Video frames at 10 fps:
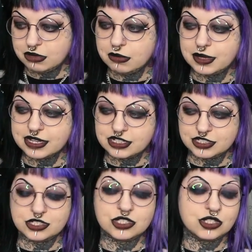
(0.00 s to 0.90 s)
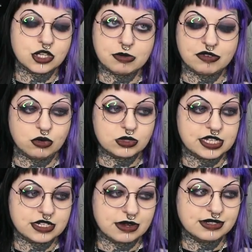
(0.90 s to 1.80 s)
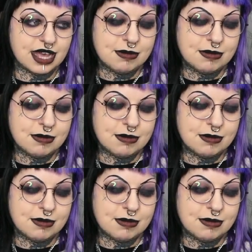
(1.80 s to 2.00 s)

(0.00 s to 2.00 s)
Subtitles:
We were being like stupid 14-year-olds.